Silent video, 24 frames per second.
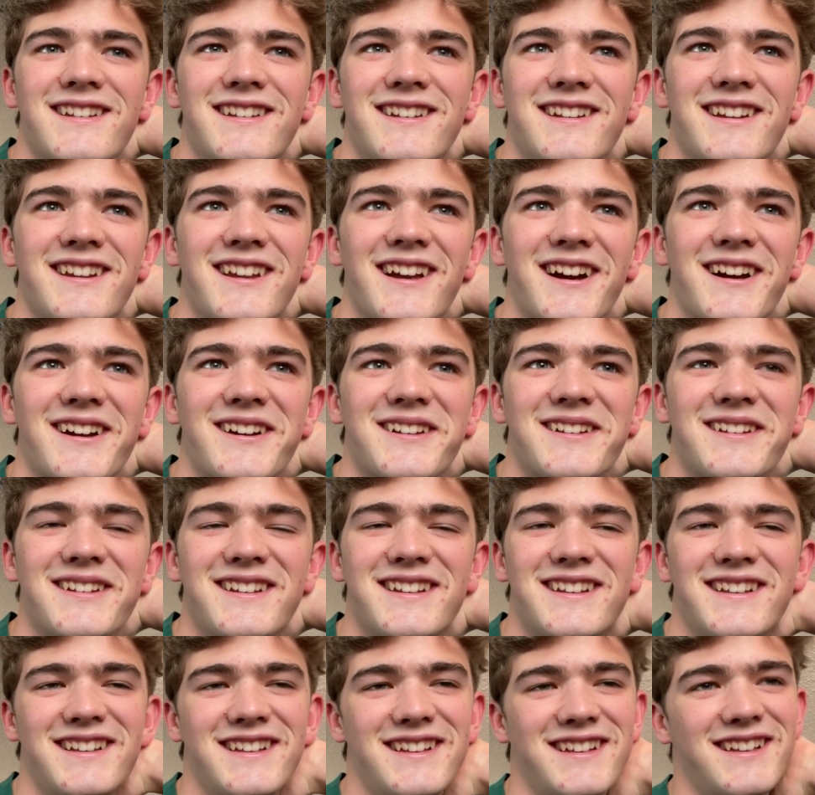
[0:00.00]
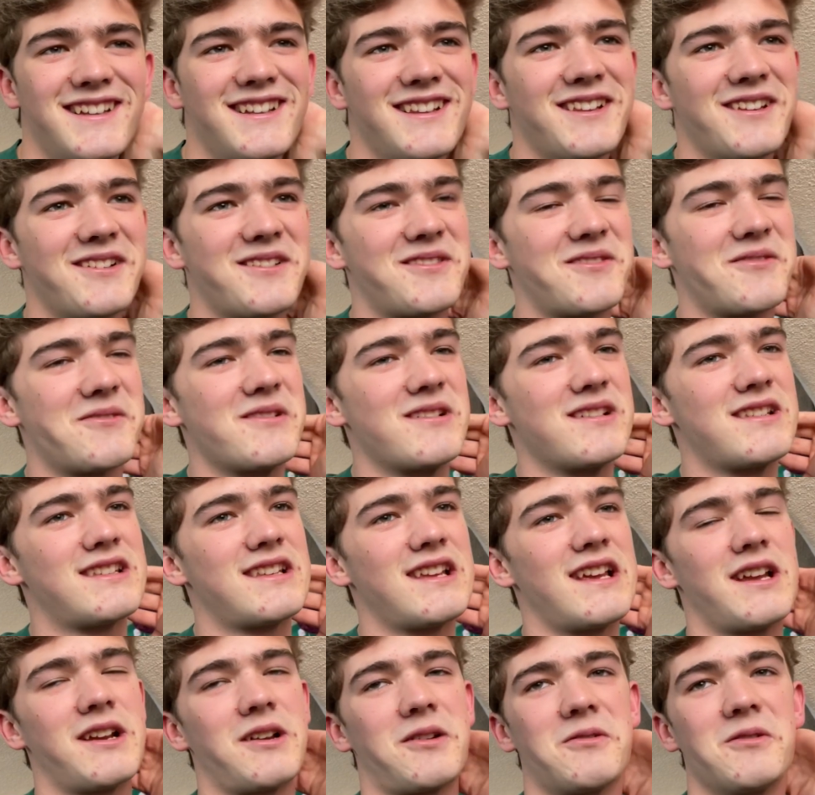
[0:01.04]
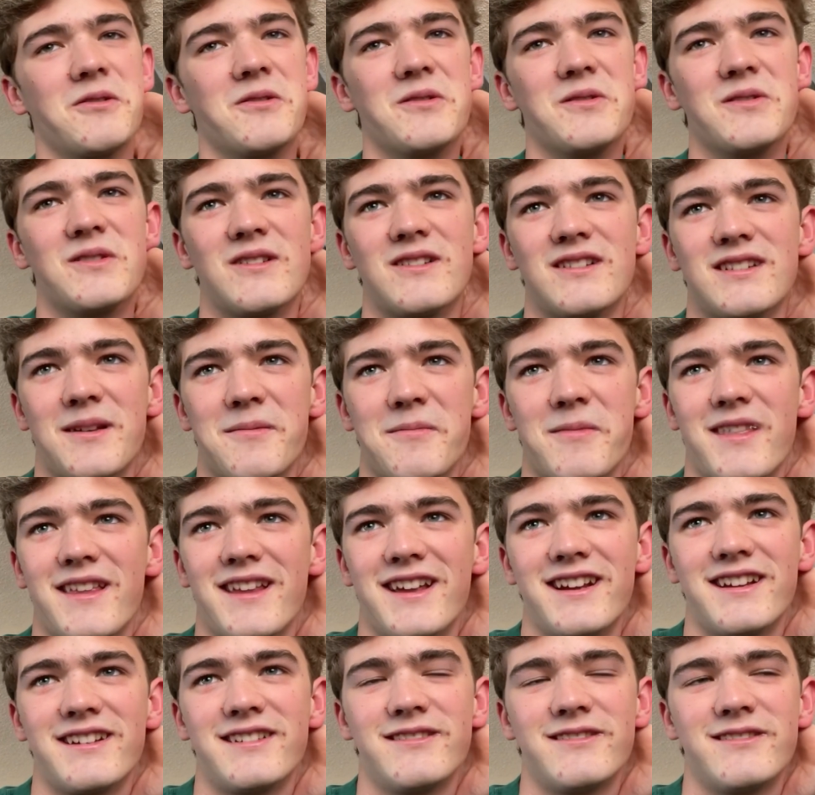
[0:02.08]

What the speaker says: Yeah. There's always Santa Cruz or something.